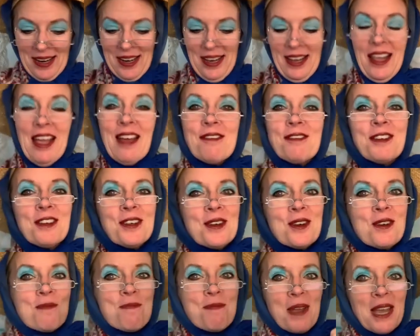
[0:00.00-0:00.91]
If
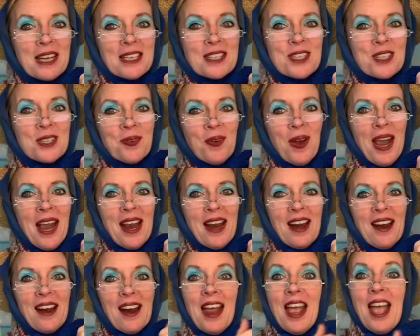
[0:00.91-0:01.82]
you picked
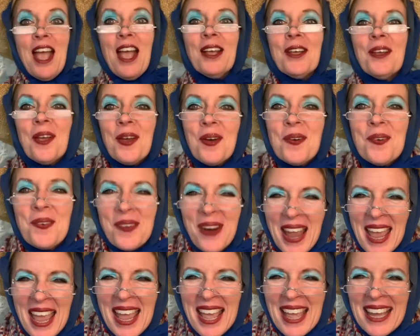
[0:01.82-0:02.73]
square, you
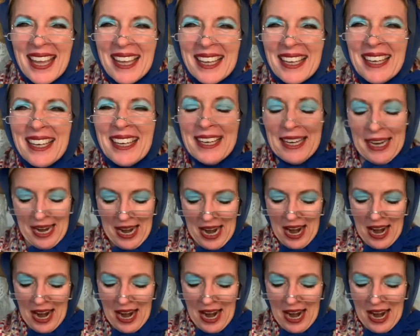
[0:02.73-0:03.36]
win!